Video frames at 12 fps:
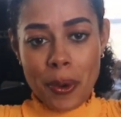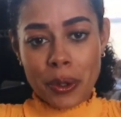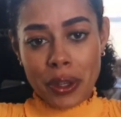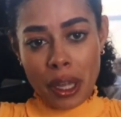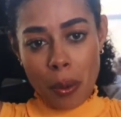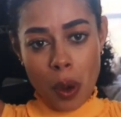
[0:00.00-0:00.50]

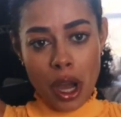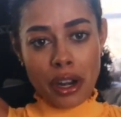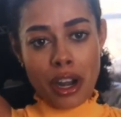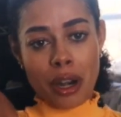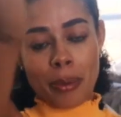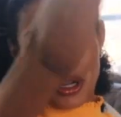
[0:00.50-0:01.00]
Pulling
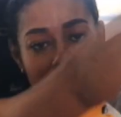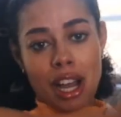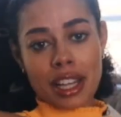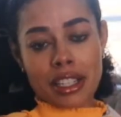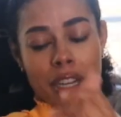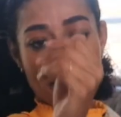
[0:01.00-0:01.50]
one arm
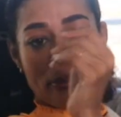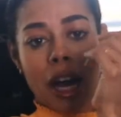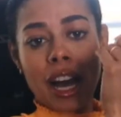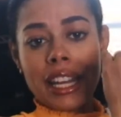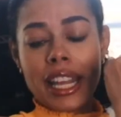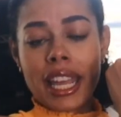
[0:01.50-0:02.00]
across our
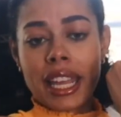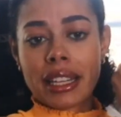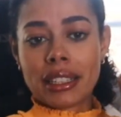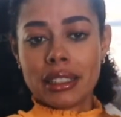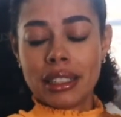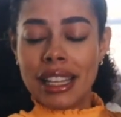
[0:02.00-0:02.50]

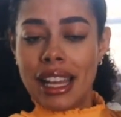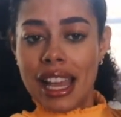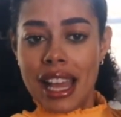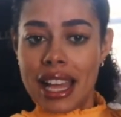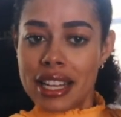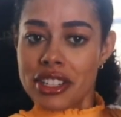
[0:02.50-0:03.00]
body
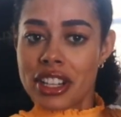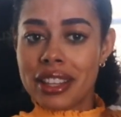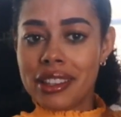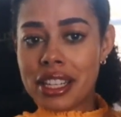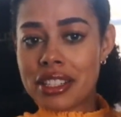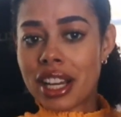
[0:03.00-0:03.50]
and
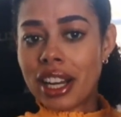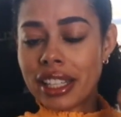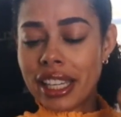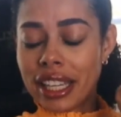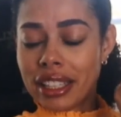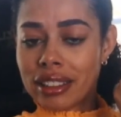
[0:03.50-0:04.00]
gently
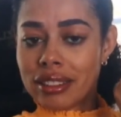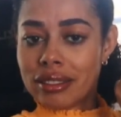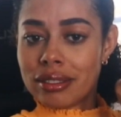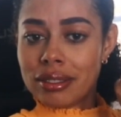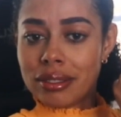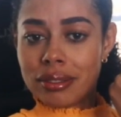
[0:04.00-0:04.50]

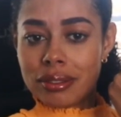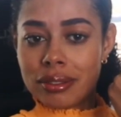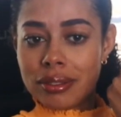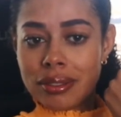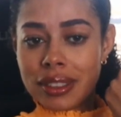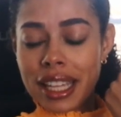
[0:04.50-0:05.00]

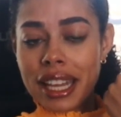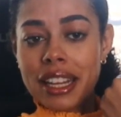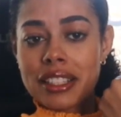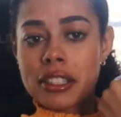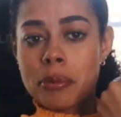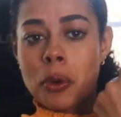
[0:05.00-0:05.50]
tugging,
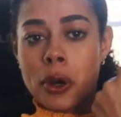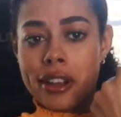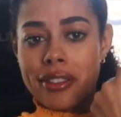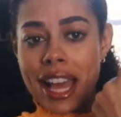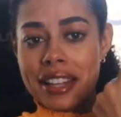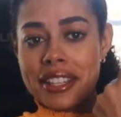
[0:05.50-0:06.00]
getting some more
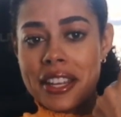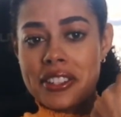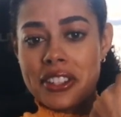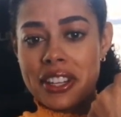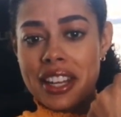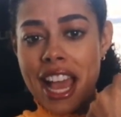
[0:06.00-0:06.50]
of that
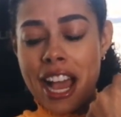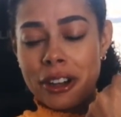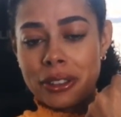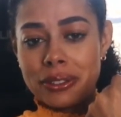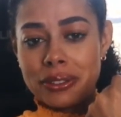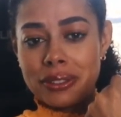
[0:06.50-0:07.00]
tension
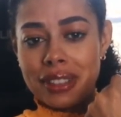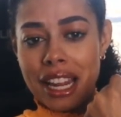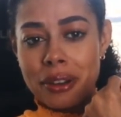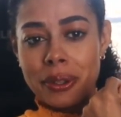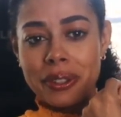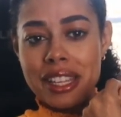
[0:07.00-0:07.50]
out
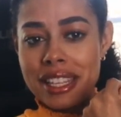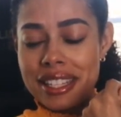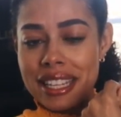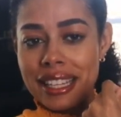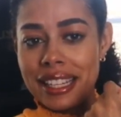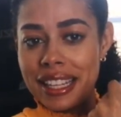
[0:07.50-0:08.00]
and
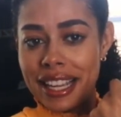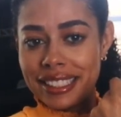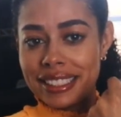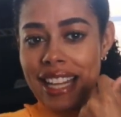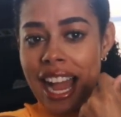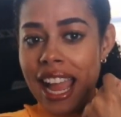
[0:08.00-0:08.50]
releasing any
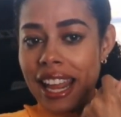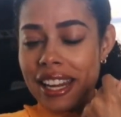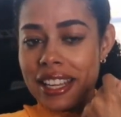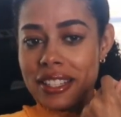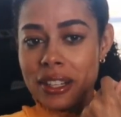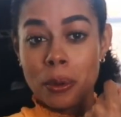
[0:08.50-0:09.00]

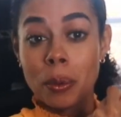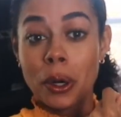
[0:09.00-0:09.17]
anxieties or